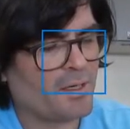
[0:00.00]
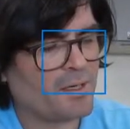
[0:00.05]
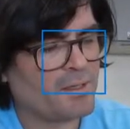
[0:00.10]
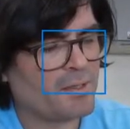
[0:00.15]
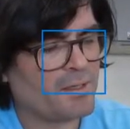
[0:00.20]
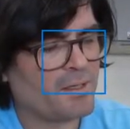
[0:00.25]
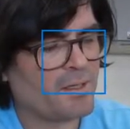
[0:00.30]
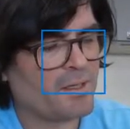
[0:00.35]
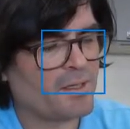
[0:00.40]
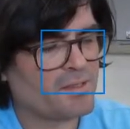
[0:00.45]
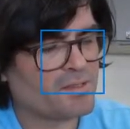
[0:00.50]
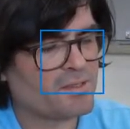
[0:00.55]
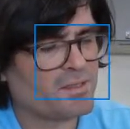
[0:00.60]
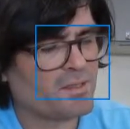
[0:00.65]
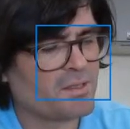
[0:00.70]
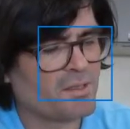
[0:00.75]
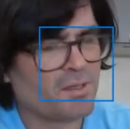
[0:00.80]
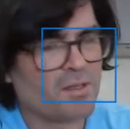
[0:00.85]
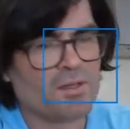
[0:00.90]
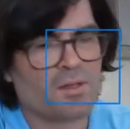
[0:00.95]

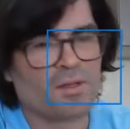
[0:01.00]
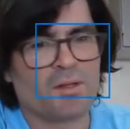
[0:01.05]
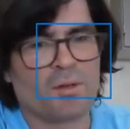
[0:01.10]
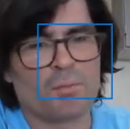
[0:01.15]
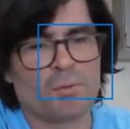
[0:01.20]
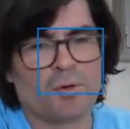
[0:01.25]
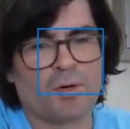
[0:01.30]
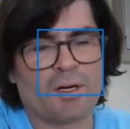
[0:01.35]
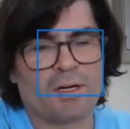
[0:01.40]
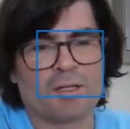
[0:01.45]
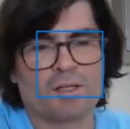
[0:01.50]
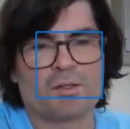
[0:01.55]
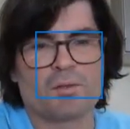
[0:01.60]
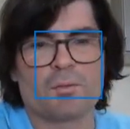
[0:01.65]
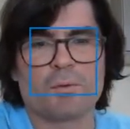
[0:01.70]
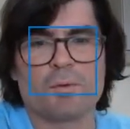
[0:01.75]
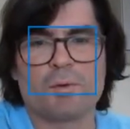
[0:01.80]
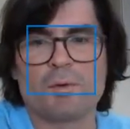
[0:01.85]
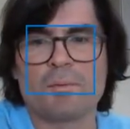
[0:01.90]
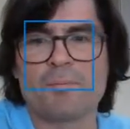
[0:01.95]
undoes the product
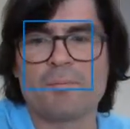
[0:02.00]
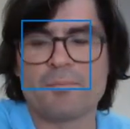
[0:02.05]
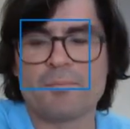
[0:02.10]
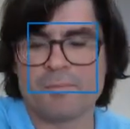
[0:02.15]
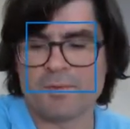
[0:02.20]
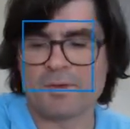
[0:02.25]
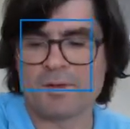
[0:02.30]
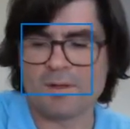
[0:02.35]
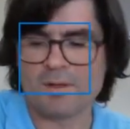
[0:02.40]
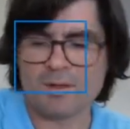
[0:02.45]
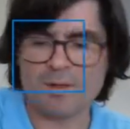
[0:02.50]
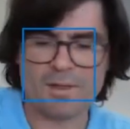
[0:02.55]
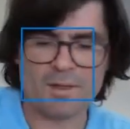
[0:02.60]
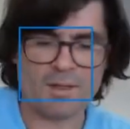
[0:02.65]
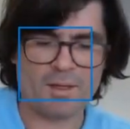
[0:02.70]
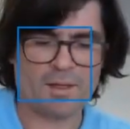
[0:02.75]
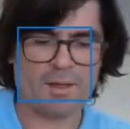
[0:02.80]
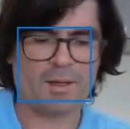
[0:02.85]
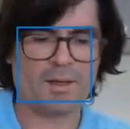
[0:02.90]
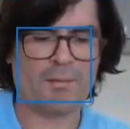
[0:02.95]
rule.
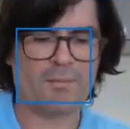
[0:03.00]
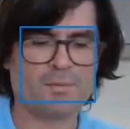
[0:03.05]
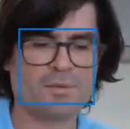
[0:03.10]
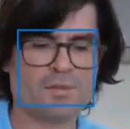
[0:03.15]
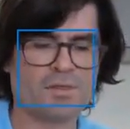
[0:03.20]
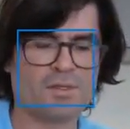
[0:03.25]
Um,